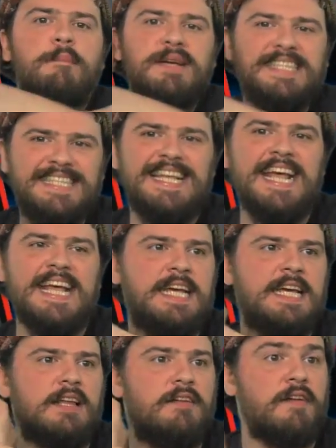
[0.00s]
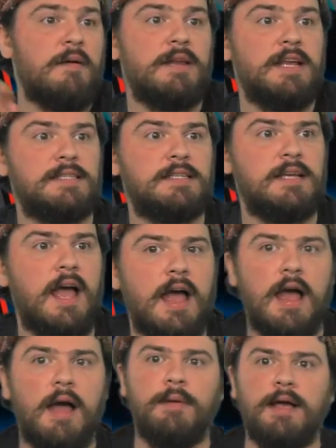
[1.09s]
particular feminist
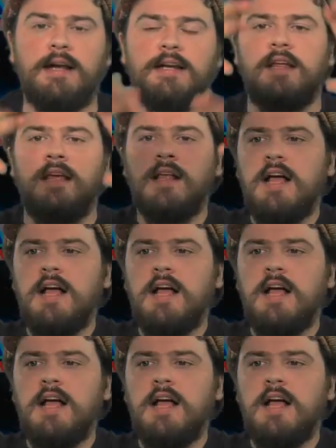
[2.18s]
behind